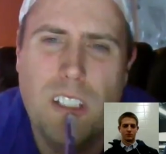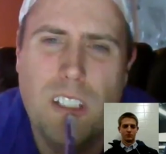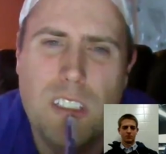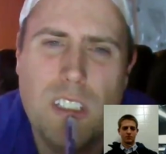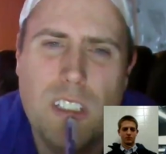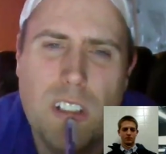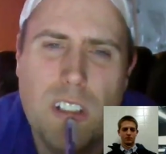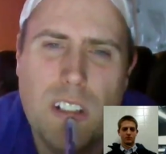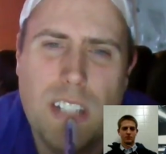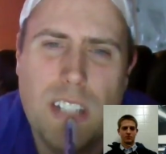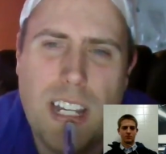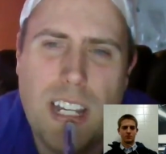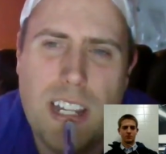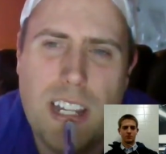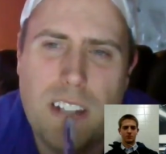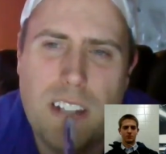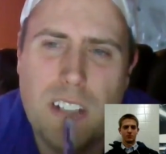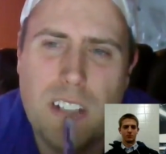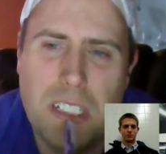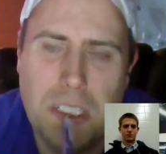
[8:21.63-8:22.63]
So yeah,
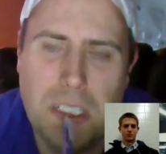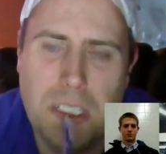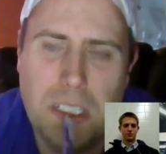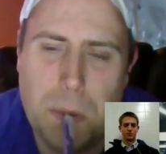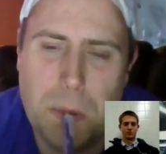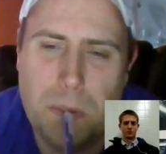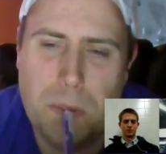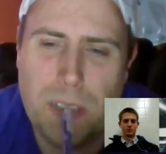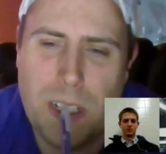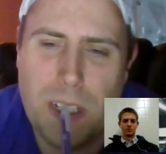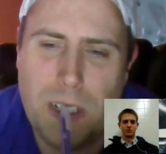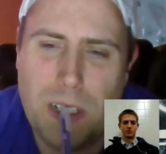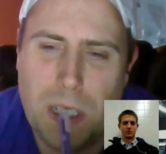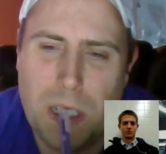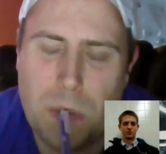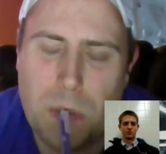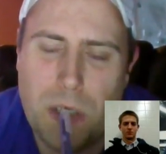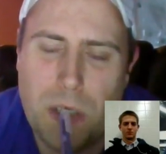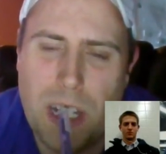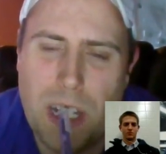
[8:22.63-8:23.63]
I don't know. I mean, kind of
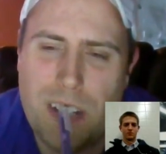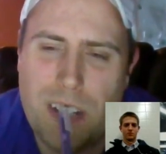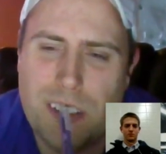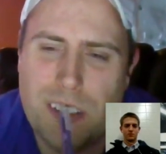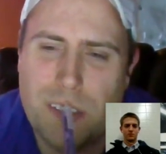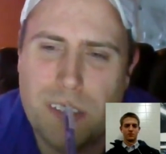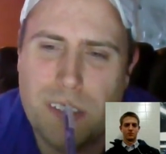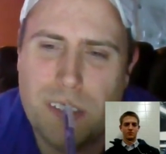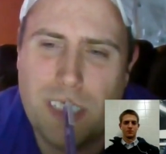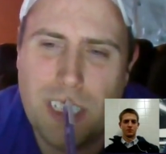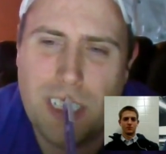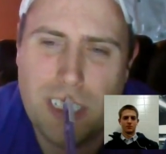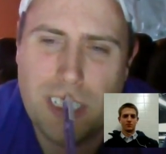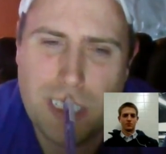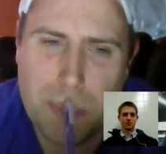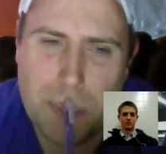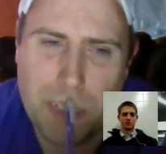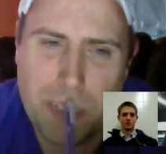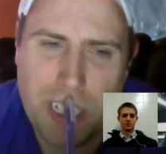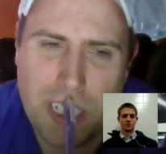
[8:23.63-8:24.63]
like what Allison was saying, it's
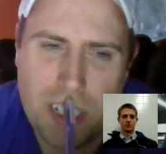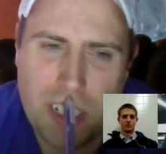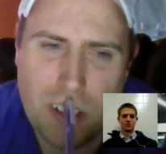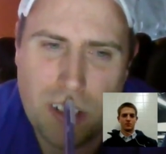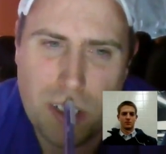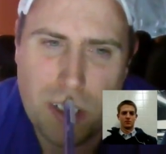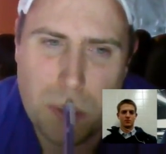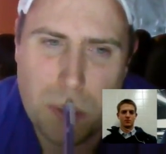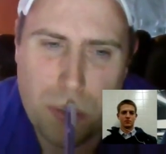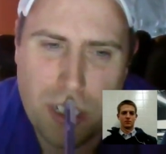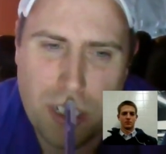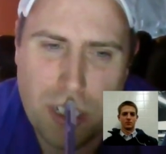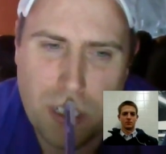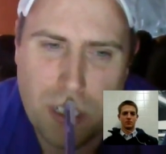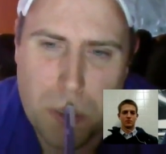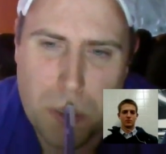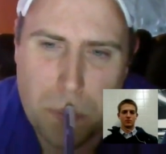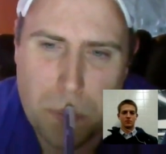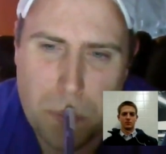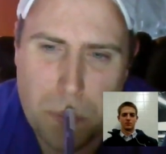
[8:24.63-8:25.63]
going to be kind of hard to break
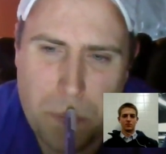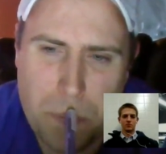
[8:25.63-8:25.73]
up.